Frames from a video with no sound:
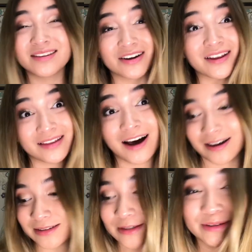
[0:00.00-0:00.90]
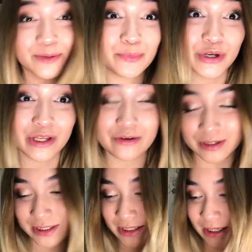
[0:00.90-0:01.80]
They're pretty
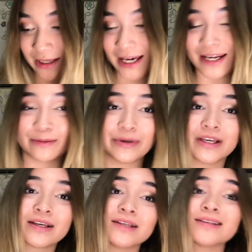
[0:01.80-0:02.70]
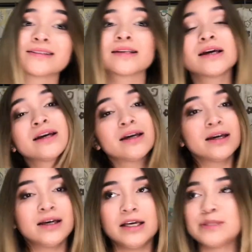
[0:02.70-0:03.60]
crusty, gotta admit, because
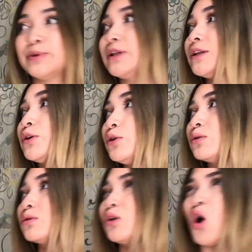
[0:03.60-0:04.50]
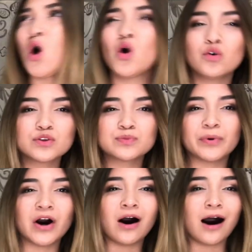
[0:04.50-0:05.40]
it's been a little cold
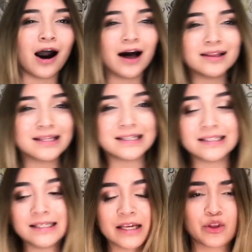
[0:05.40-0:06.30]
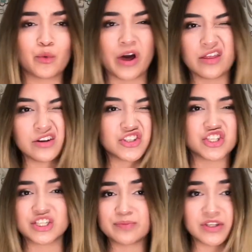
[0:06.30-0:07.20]
but hot lately. Like the weather's
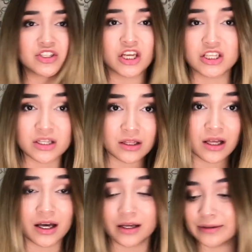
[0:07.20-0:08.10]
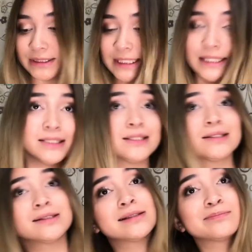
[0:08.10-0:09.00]
just been changing a lot,
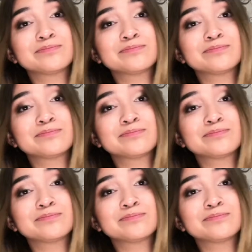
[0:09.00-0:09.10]
and